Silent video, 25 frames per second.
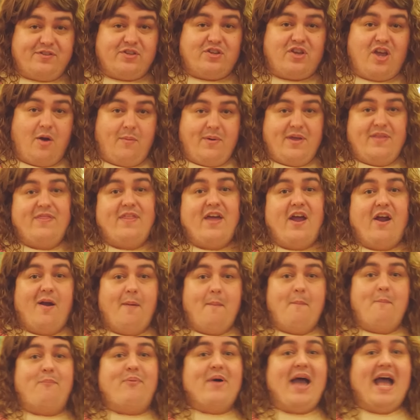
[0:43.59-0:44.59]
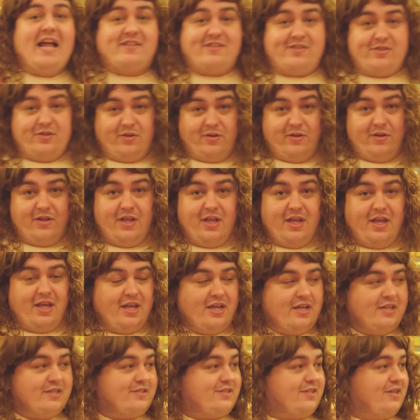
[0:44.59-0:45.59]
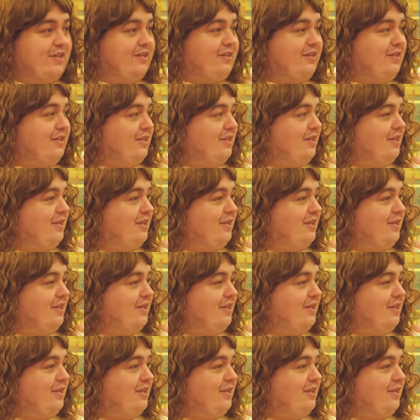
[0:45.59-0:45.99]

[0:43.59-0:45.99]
to go in there and battle to